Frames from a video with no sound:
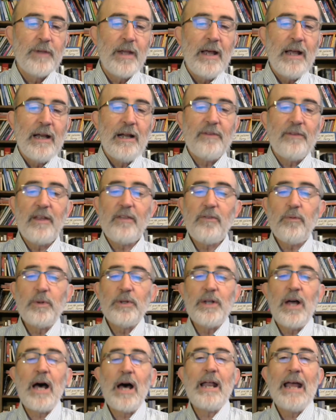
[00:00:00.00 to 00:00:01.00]
Now, this will
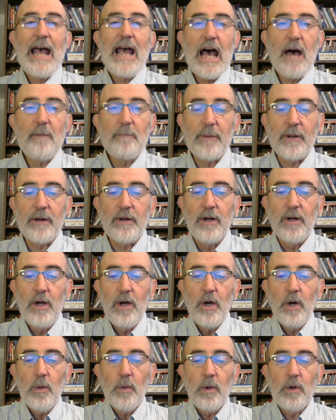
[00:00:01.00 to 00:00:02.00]
not happen
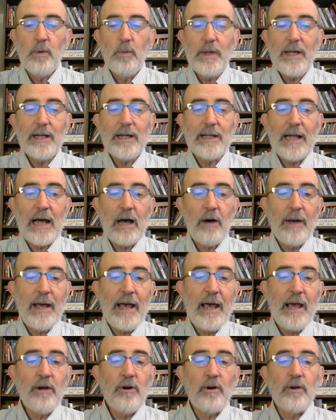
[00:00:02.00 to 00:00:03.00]
when we allow
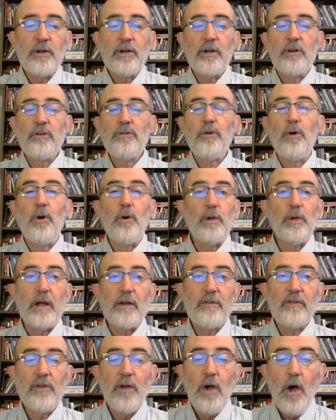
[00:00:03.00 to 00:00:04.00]
anger to control
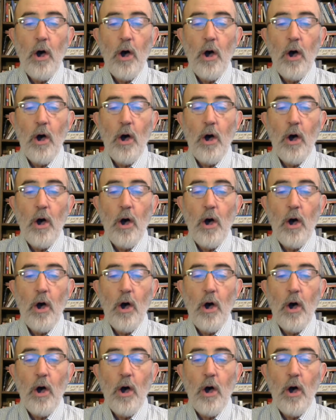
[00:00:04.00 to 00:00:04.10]
us,